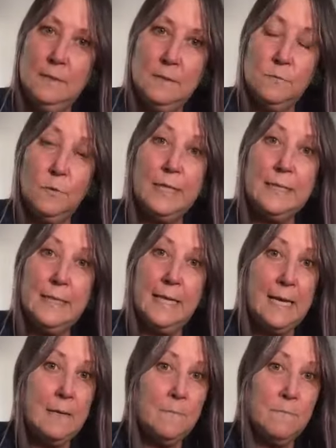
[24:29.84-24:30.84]

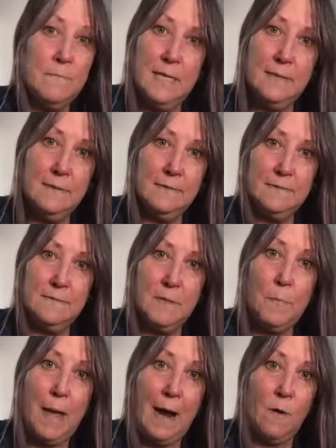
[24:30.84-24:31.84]
reclaim the
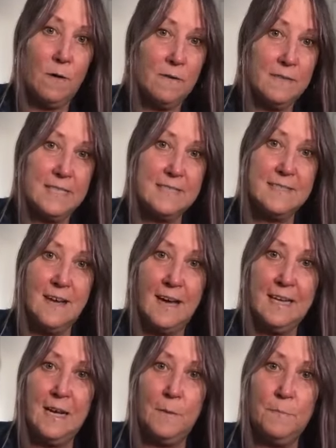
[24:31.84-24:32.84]
power that's
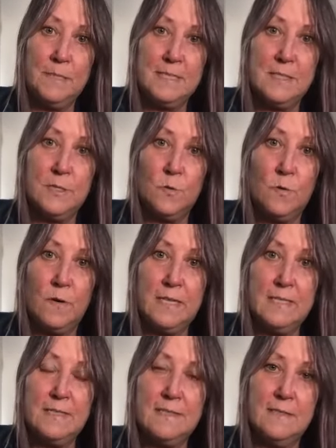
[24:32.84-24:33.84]
tied up in
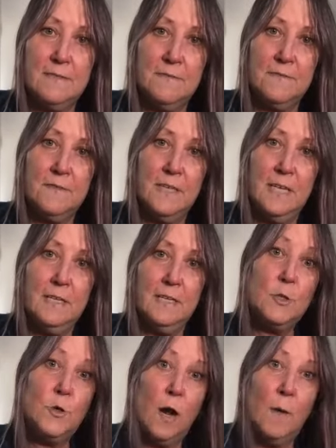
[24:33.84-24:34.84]
stories of
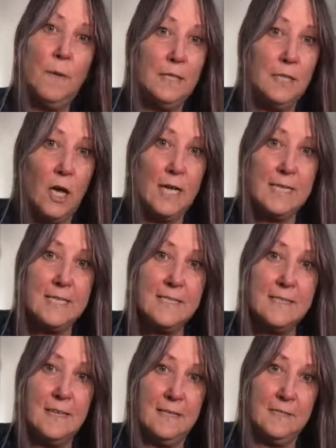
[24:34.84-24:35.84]
trauma,
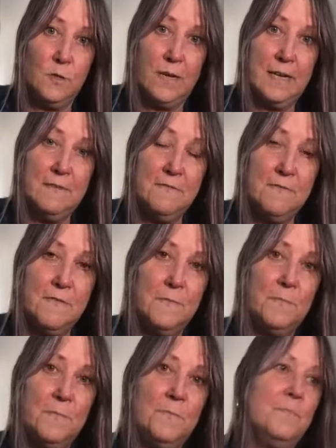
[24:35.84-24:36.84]
loss, and grief.
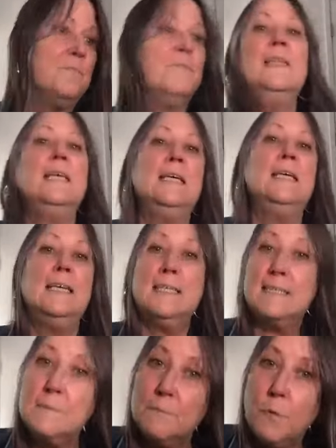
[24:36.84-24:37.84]

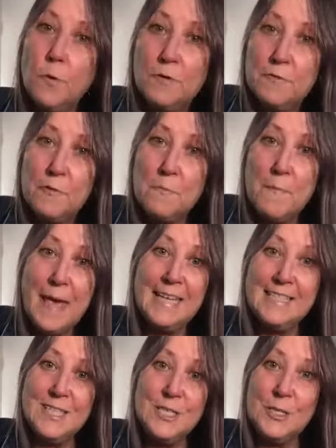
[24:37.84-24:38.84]
It's important for
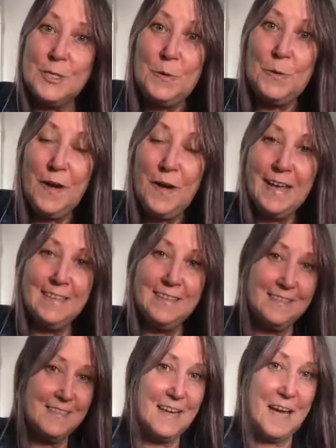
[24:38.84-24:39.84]
men too,
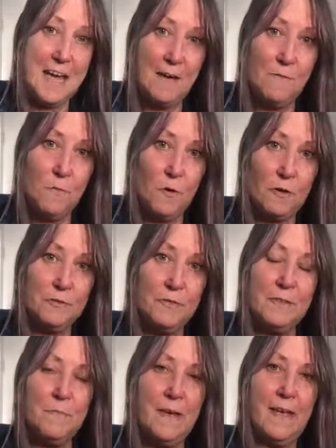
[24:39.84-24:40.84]
and I have worked
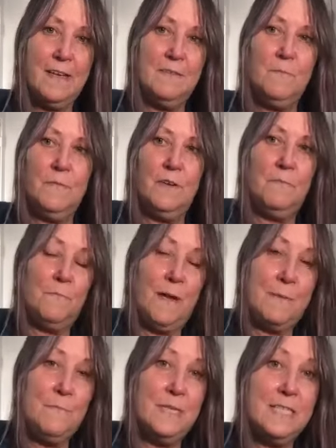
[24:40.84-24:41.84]
with men, but my
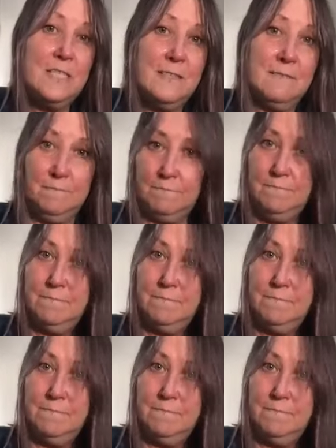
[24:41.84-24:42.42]
mission,